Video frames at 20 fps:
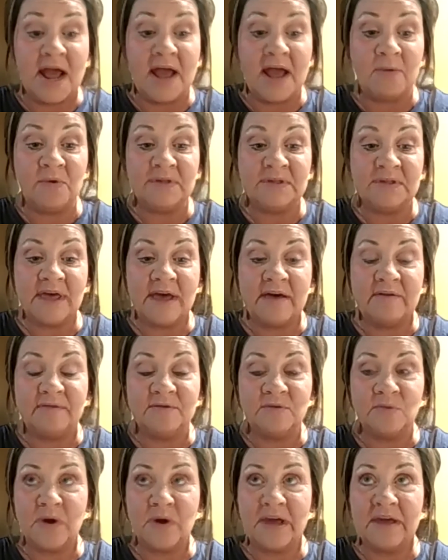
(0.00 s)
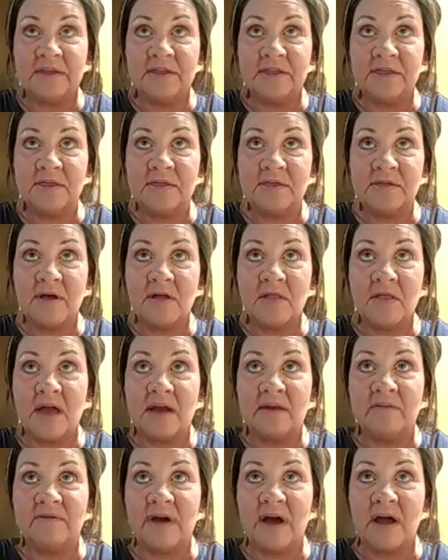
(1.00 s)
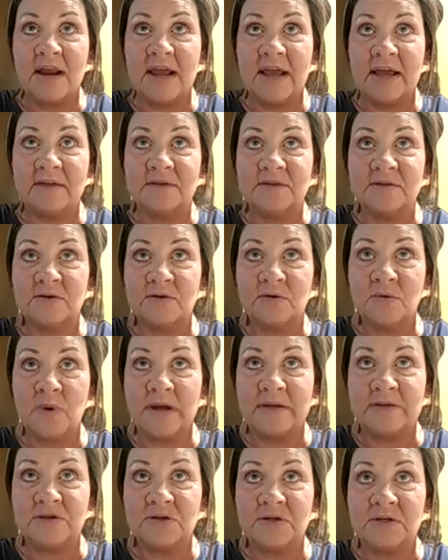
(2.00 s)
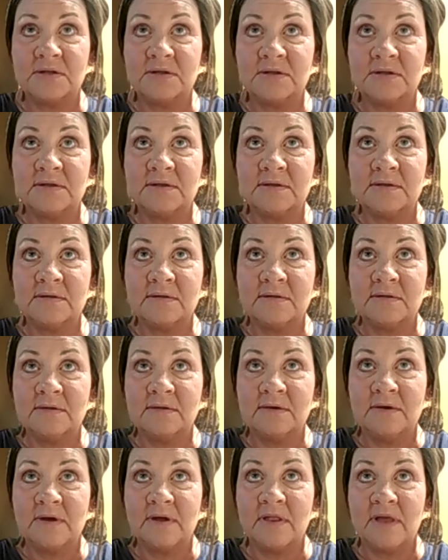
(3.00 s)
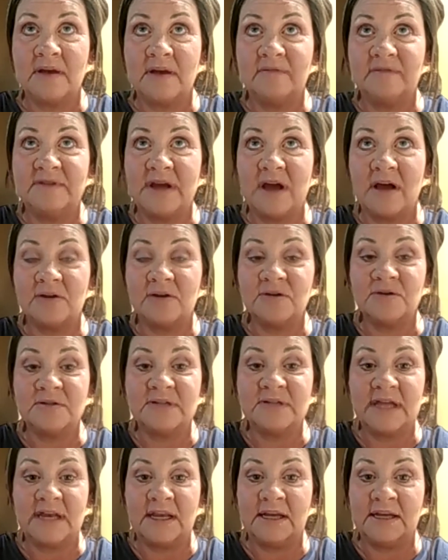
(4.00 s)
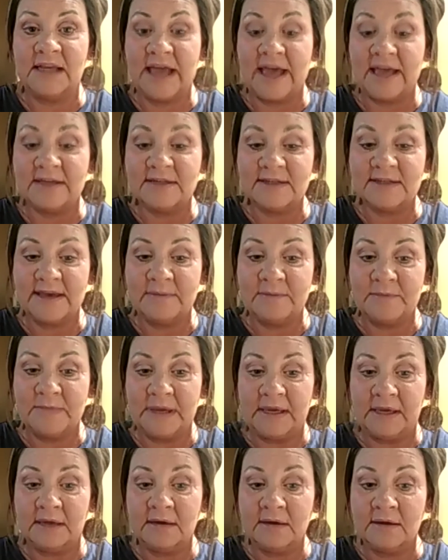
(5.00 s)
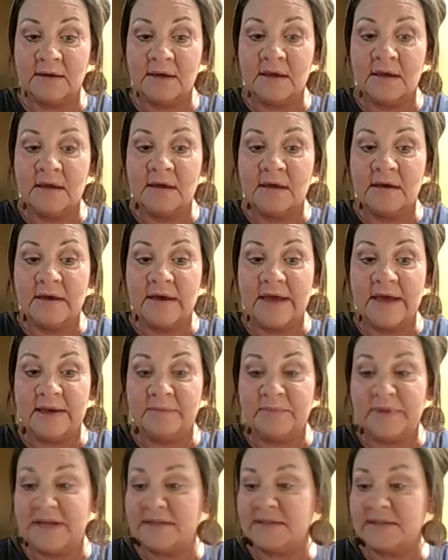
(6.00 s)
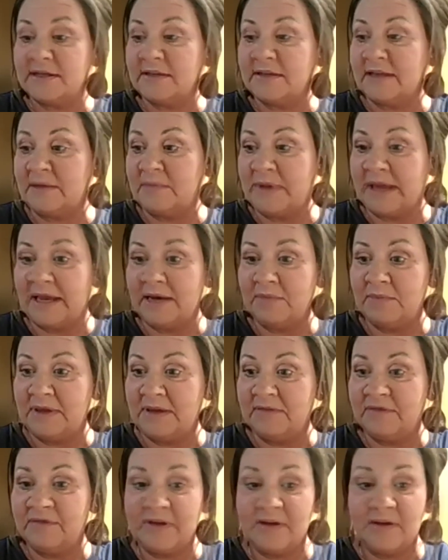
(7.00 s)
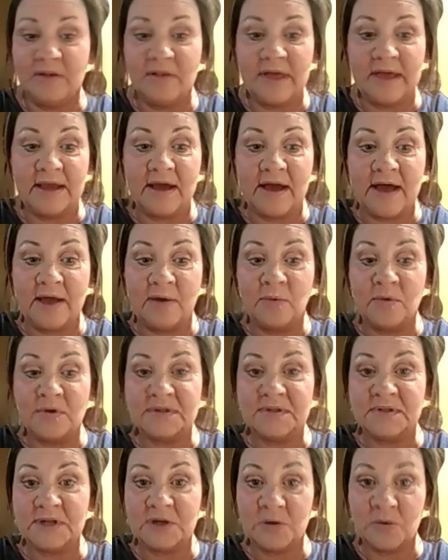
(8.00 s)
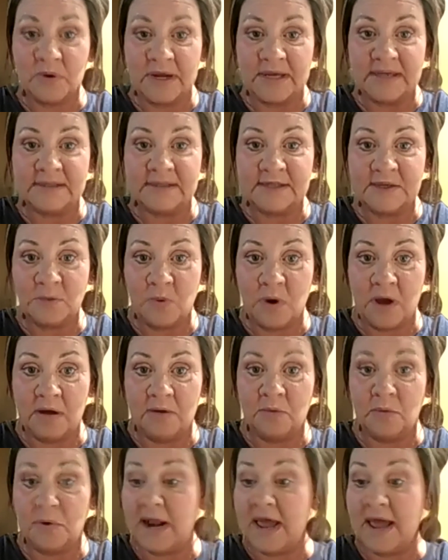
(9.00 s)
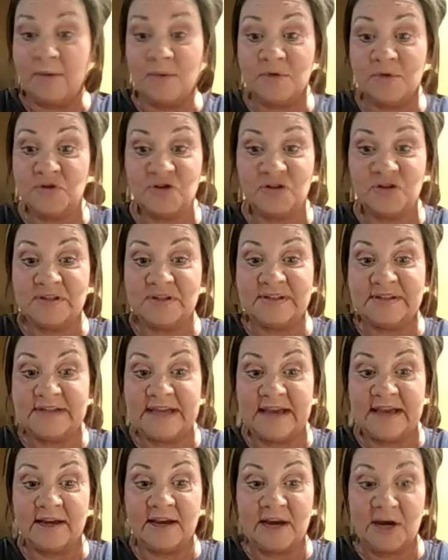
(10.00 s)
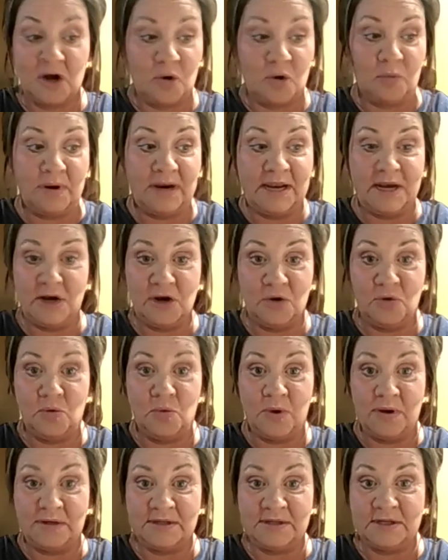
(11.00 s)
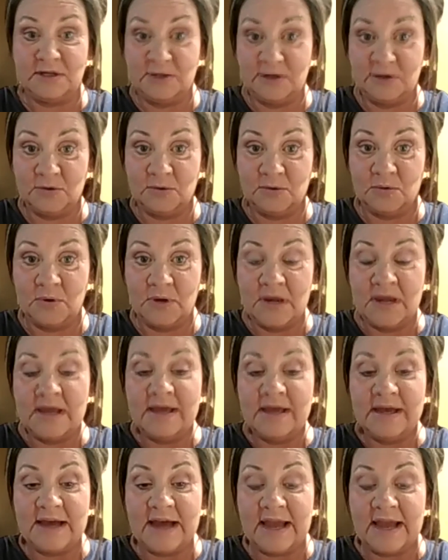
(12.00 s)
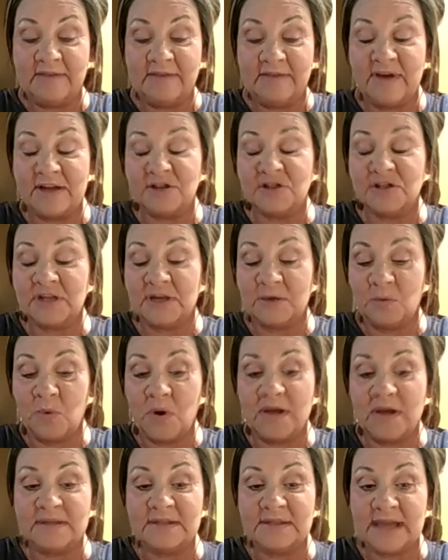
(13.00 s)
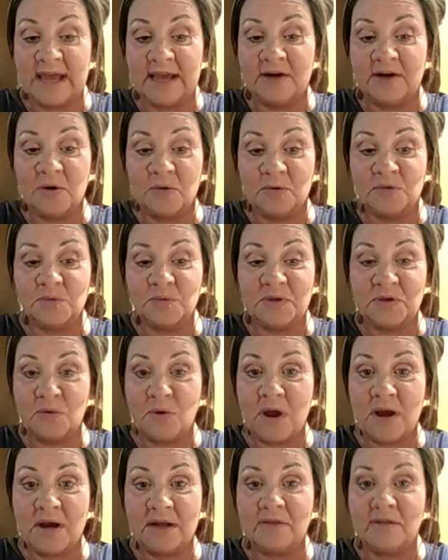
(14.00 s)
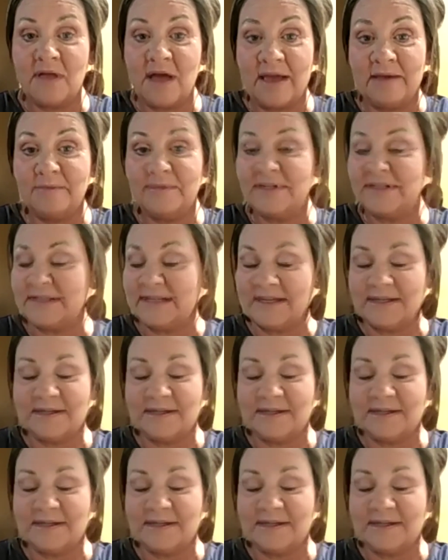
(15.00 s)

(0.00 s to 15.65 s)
and I was left with a lot of unanswered questions, a lot of doctors that had gaslit me and basically made me feel like I was the crazy one when I was just sick and nobody knew what to do. I eventually was diagnosed with chronic Lyme